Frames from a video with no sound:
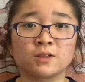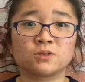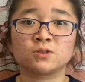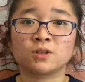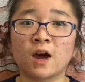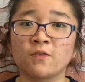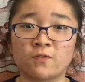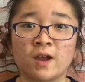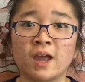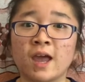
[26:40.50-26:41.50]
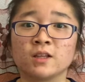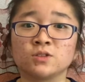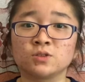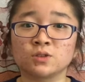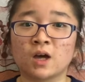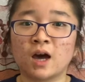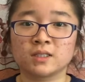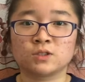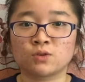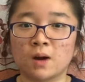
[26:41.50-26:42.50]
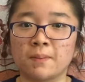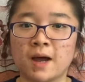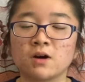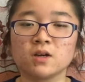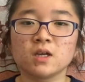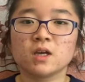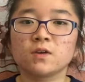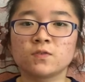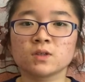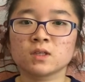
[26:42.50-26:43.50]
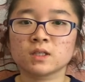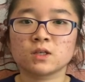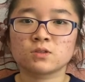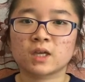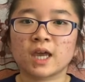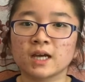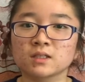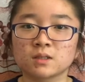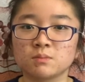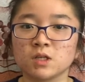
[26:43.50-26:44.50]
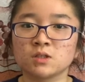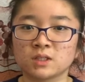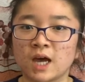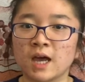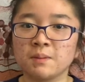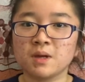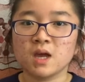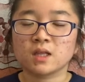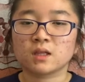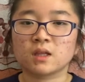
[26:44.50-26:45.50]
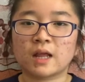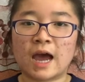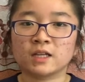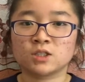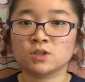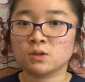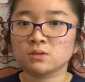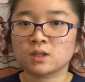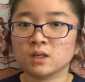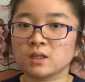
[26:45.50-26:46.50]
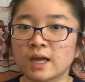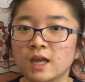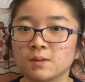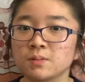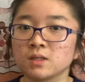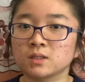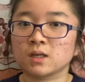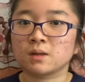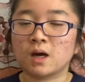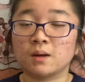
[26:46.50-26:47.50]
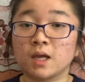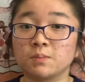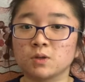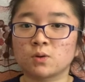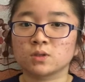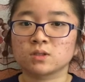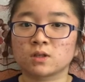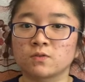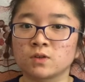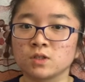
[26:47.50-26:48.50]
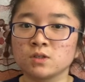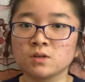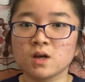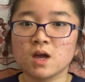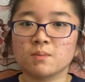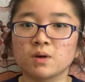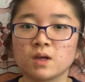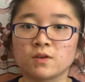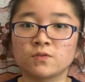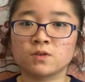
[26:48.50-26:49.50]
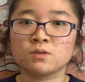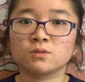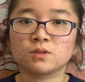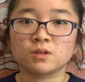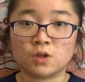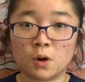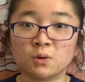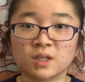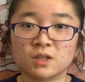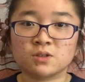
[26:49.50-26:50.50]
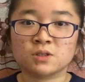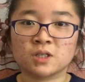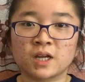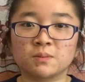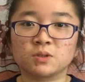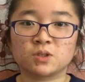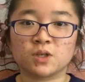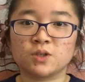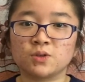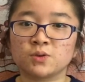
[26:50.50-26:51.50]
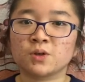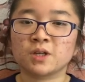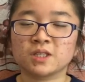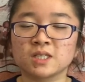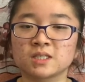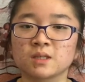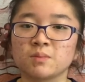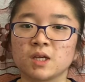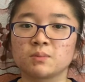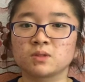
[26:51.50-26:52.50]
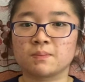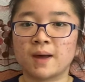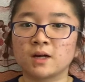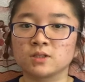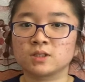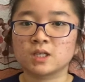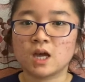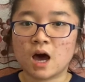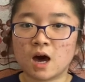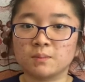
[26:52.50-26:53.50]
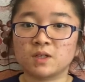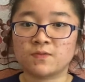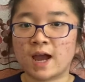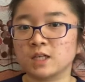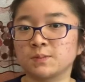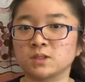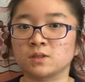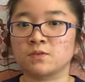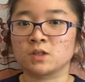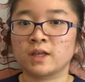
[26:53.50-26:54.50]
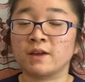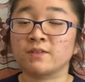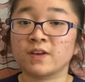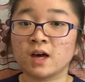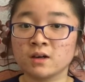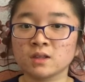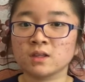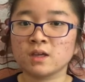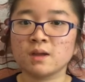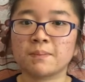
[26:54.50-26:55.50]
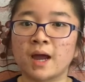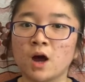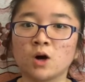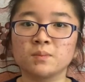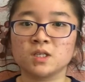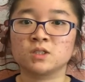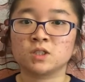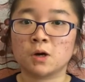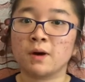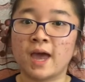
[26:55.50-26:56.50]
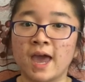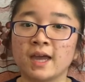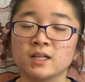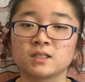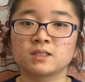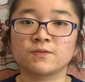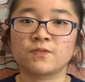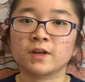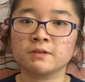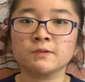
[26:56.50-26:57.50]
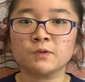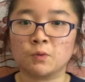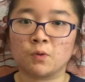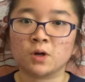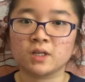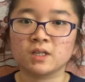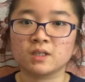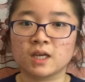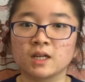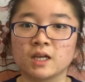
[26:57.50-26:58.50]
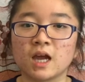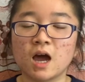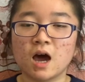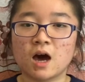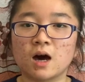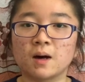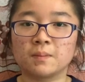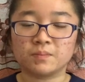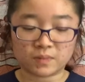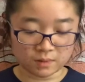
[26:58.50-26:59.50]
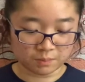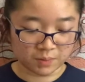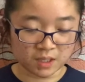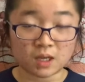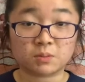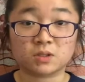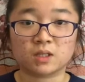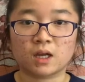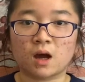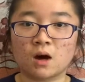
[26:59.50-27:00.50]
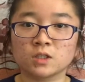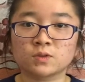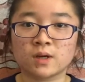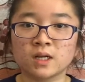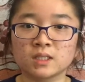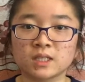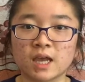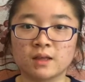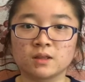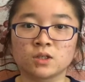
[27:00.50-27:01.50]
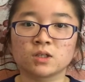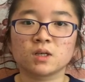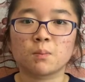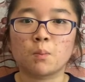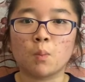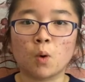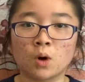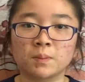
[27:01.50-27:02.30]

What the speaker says: do not fret and do not drop out. If you think that you can't commit your time, then I just don't think that AP courses are for you. But if you know that you're able to endure this and be able to balance different aspects of your life healthily, by all means go ahead. It's very rewarding being able to get college credits and learning more